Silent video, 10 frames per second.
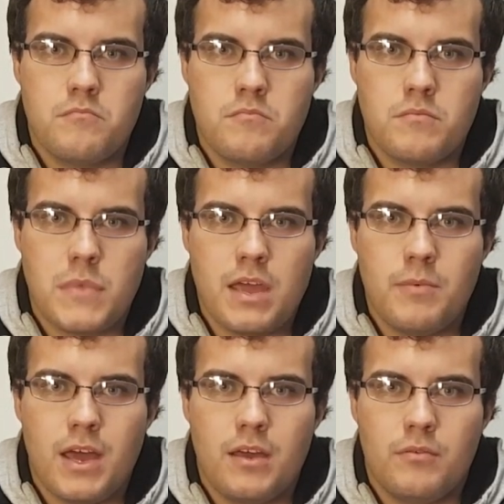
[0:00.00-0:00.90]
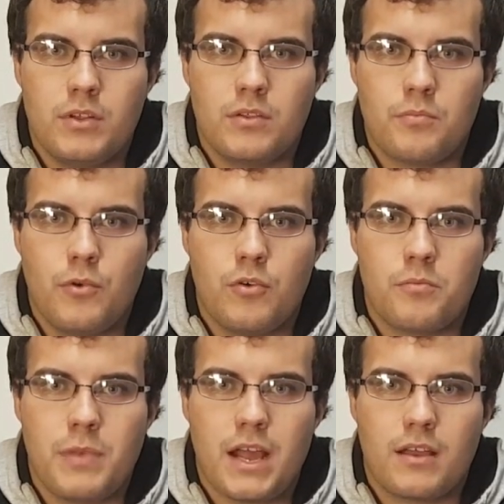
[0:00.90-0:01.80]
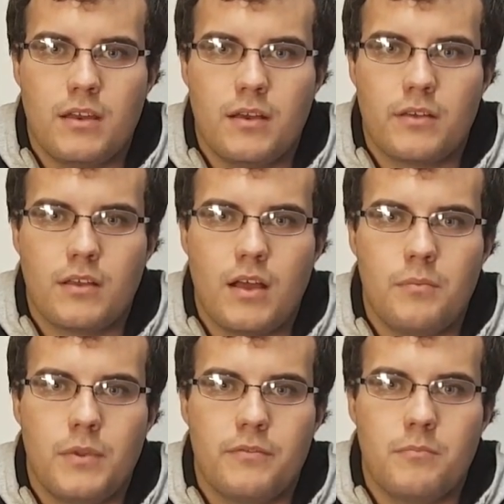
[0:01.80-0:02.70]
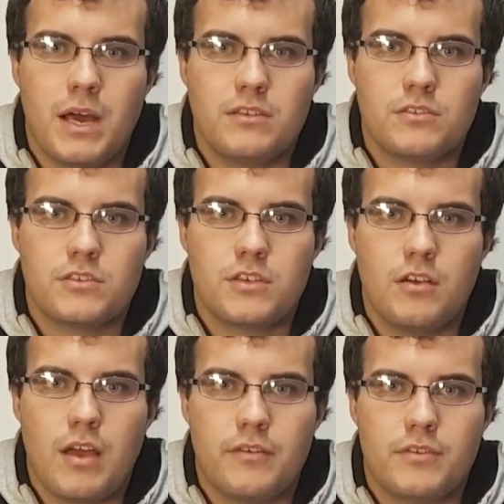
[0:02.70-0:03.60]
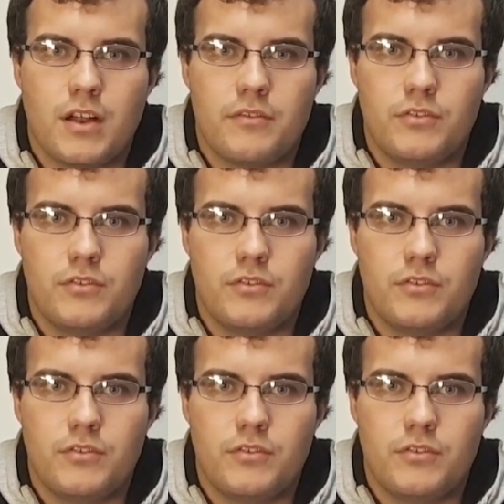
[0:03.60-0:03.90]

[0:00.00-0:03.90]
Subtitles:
maybe I will report back in a couple of months or so after I've